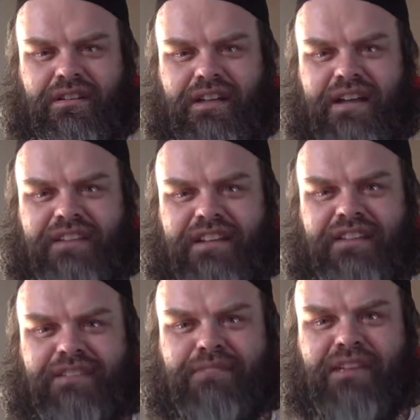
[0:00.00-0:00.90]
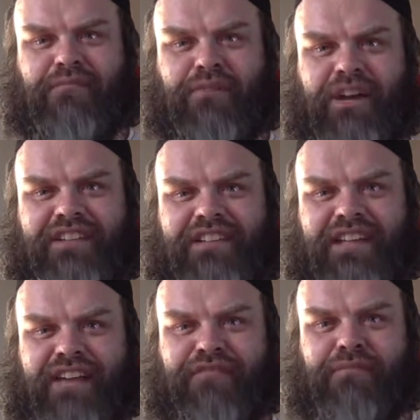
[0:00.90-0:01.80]
And they need to be brought to
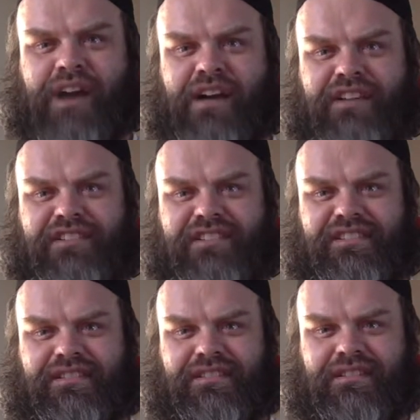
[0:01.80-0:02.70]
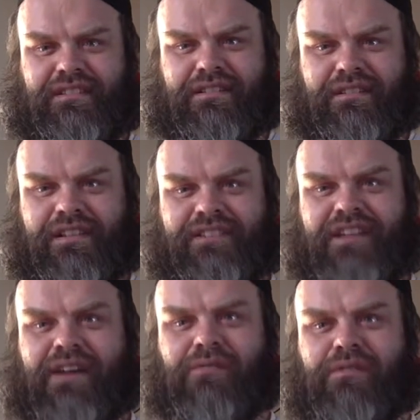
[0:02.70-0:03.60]
life by us. Because
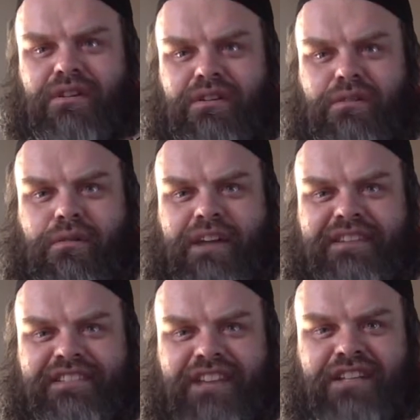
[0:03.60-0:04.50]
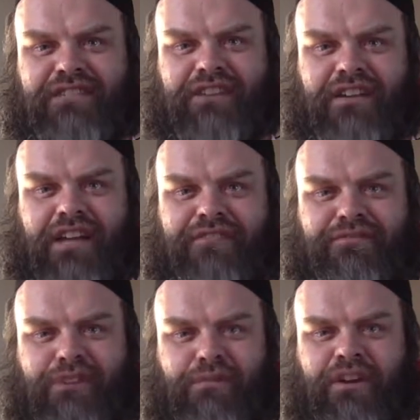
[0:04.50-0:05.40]
now we're at the stage of our lives
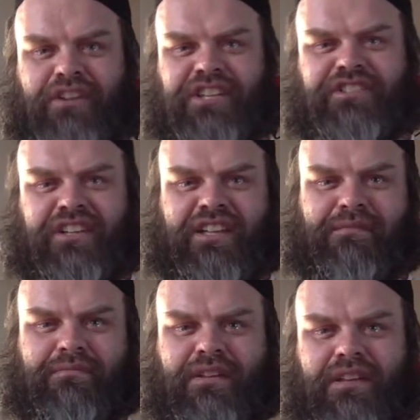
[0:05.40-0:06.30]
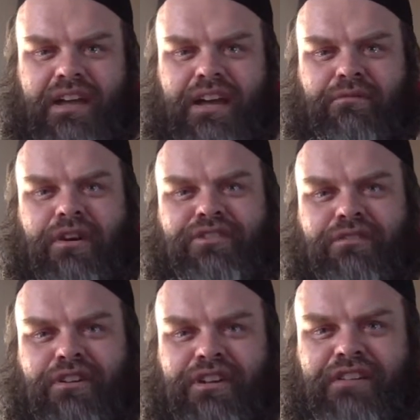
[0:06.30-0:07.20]
where we are teaching them. And we're
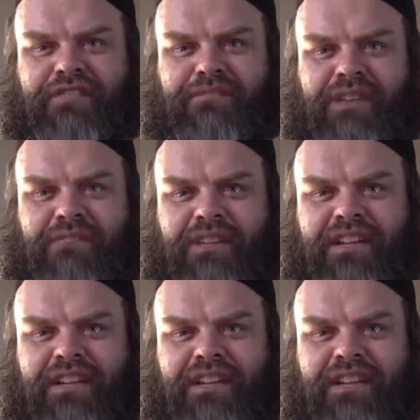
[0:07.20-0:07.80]
also learning from them.